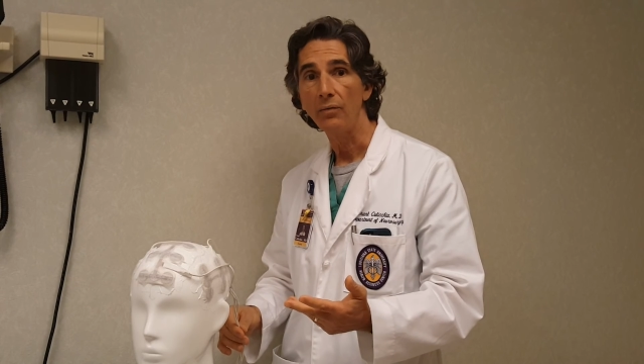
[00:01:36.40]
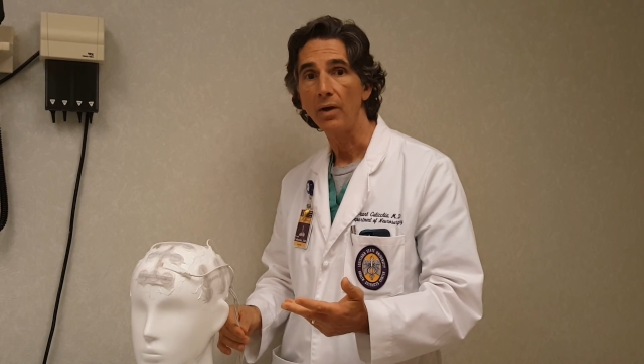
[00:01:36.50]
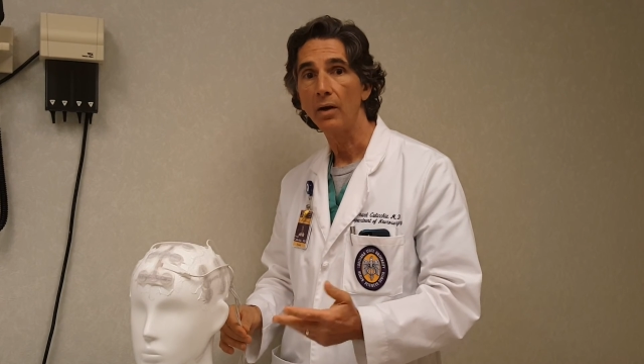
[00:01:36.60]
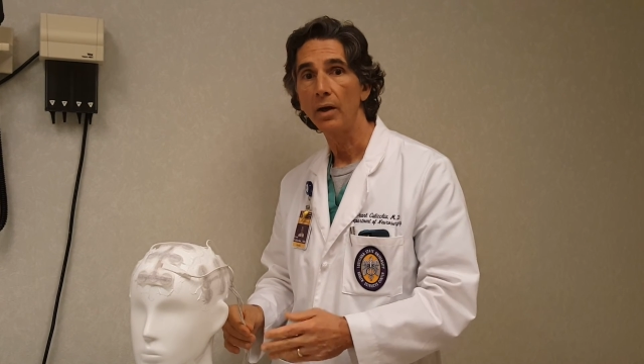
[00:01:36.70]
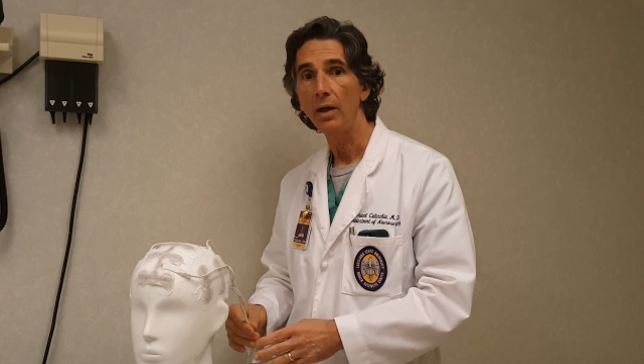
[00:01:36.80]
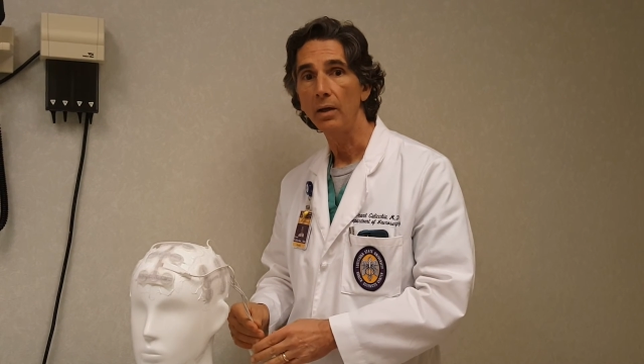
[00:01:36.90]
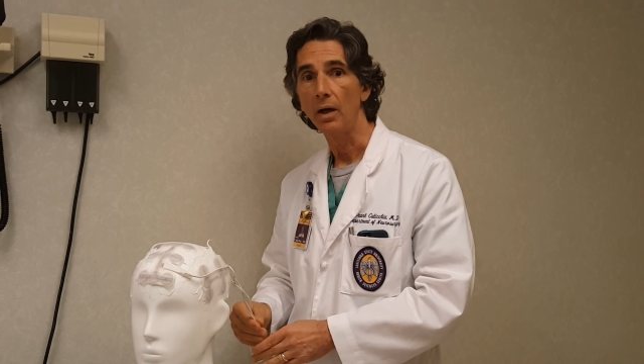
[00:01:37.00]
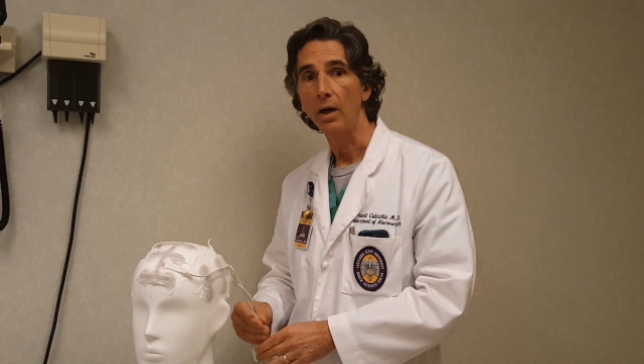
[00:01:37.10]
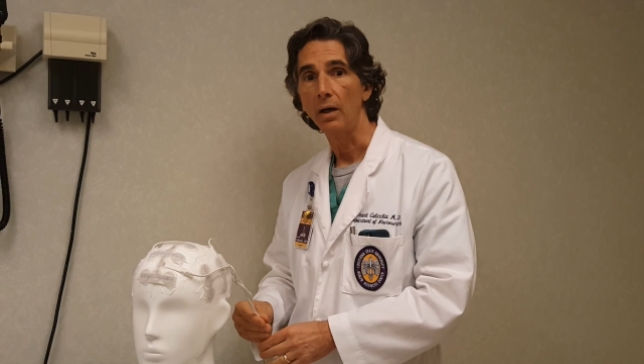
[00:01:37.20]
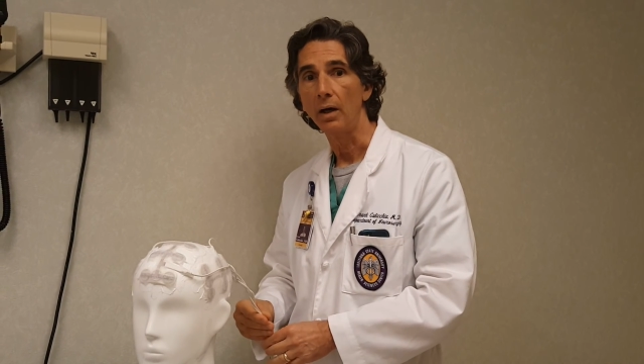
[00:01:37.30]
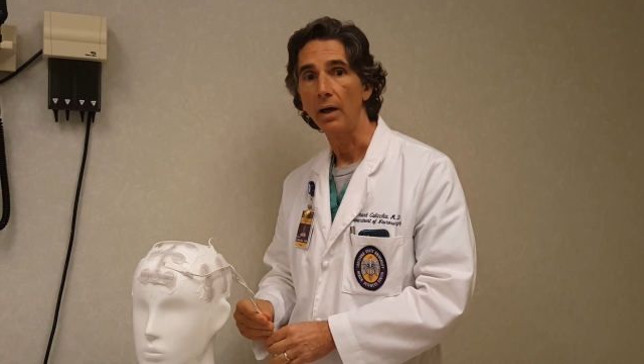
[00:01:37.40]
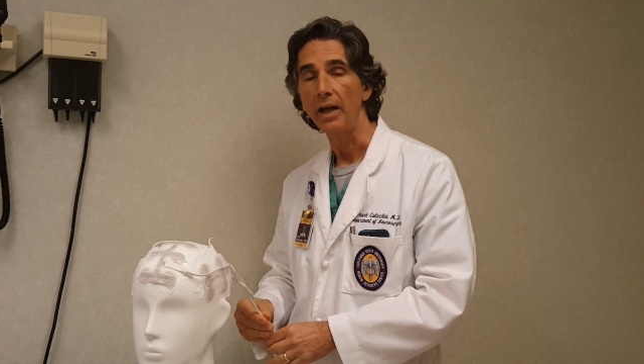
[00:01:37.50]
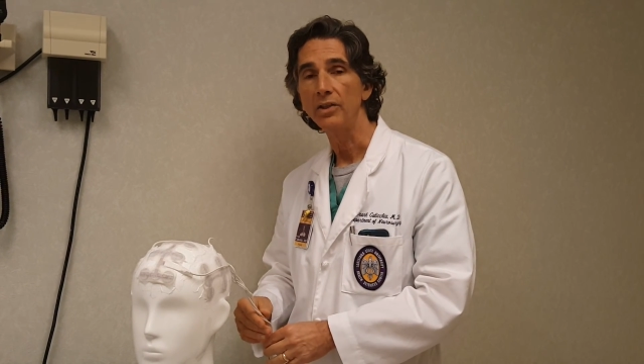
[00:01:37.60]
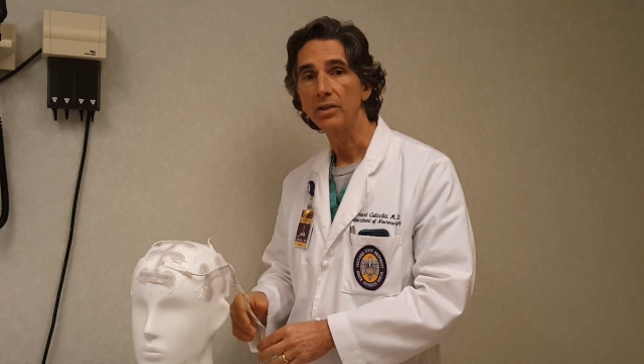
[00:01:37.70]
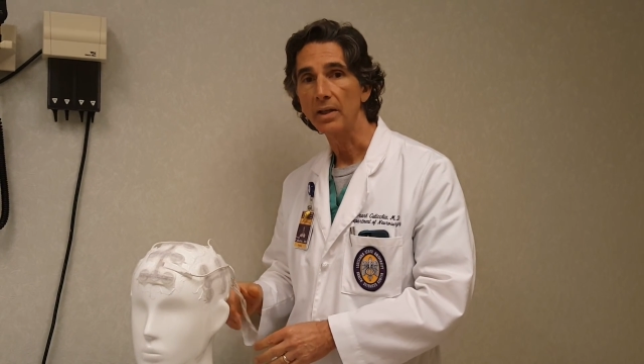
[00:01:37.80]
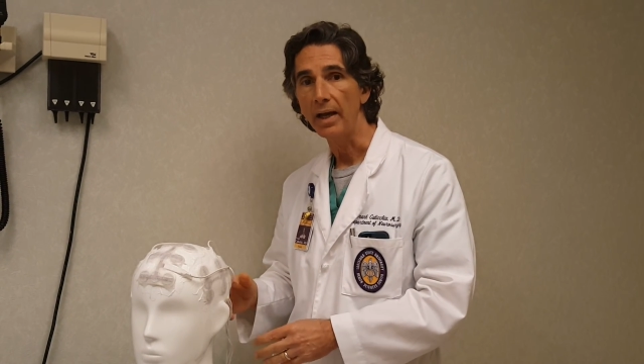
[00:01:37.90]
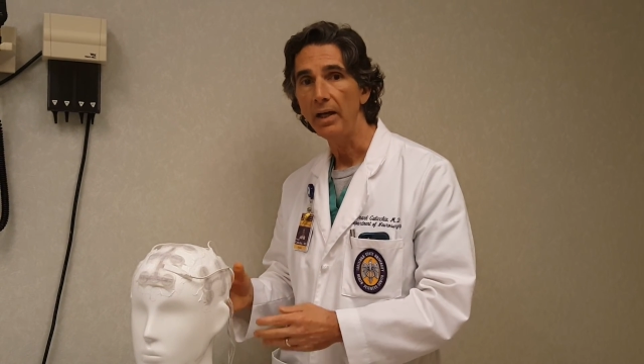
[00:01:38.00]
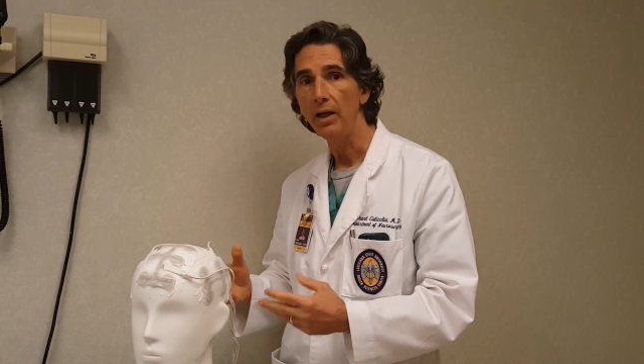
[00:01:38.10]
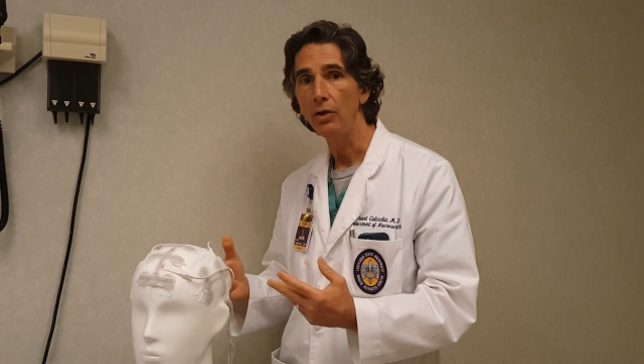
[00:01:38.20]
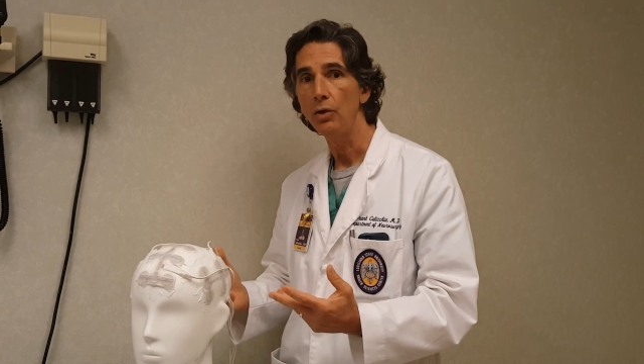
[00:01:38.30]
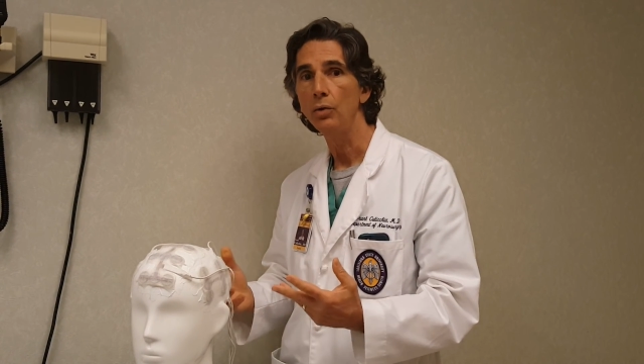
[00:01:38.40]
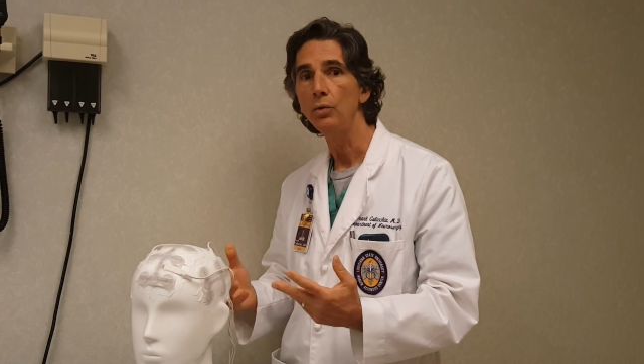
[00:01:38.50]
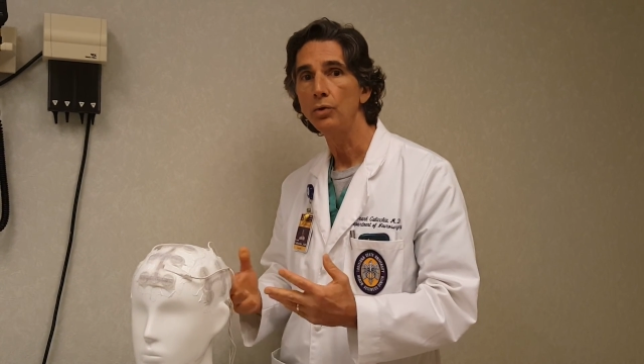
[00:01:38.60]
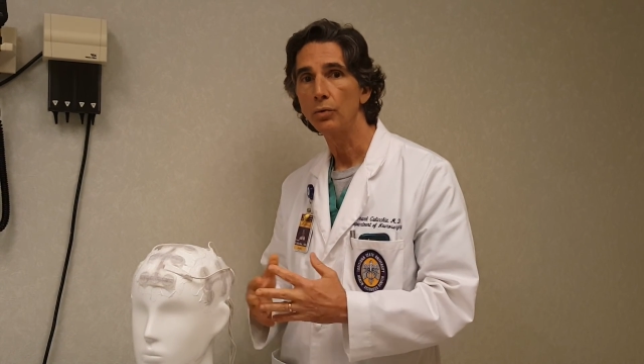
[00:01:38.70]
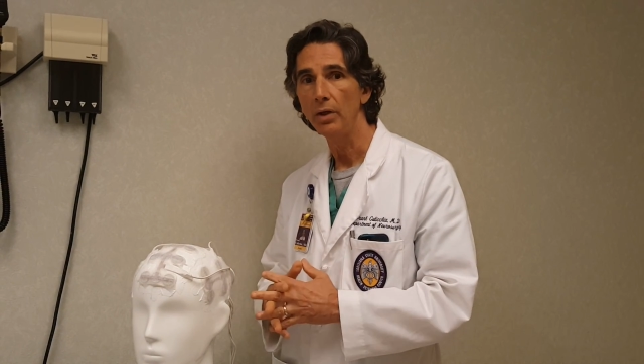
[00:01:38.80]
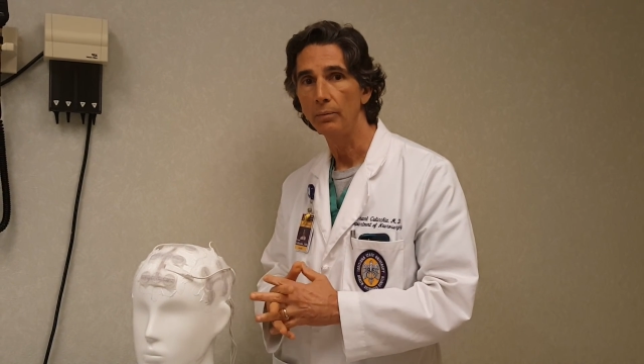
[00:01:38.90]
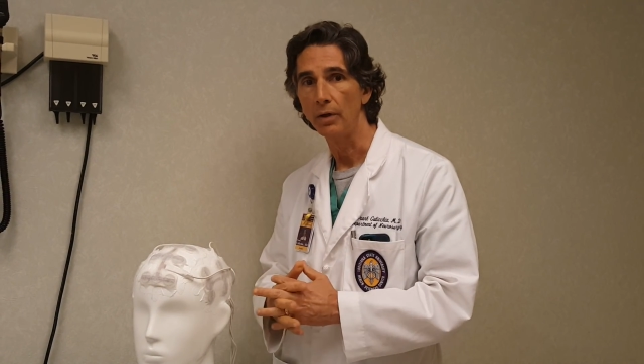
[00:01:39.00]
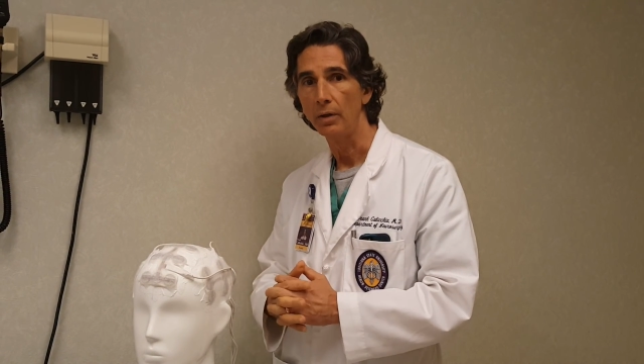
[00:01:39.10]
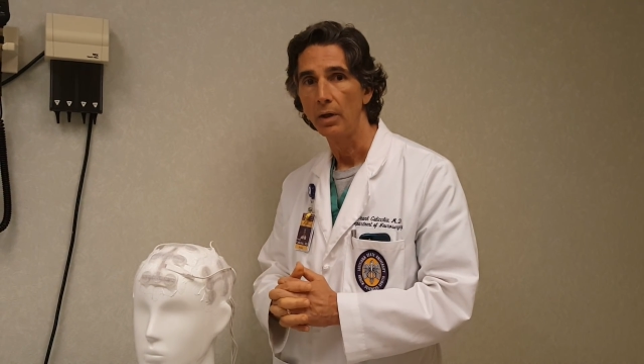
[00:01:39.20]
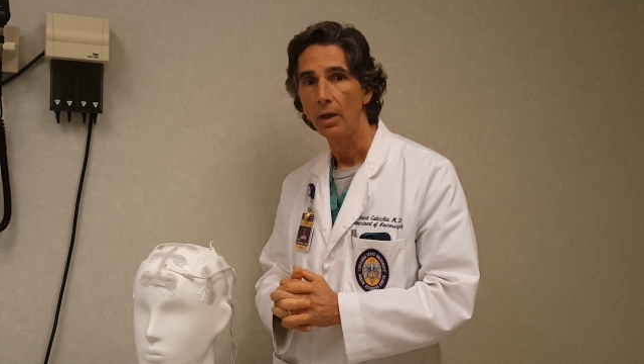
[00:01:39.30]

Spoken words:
very exciting new treatment